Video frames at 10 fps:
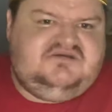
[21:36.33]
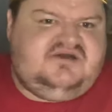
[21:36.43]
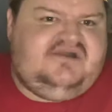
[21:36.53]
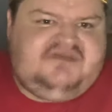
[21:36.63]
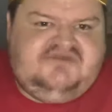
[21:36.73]

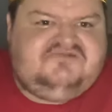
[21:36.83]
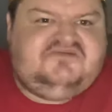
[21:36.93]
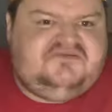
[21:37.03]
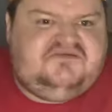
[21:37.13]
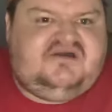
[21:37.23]
I know
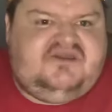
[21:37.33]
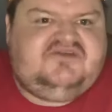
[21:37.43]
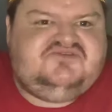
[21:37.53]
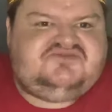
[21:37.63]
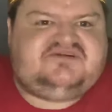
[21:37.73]

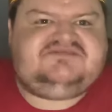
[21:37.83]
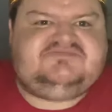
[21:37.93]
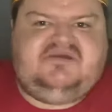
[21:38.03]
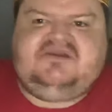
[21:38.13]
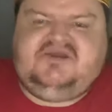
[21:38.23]
you trust
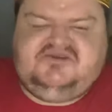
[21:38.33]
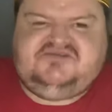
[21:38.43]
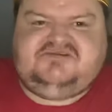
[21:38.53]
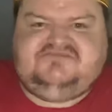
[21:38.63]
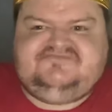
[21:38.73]
me. I know you
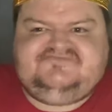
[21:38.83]
do.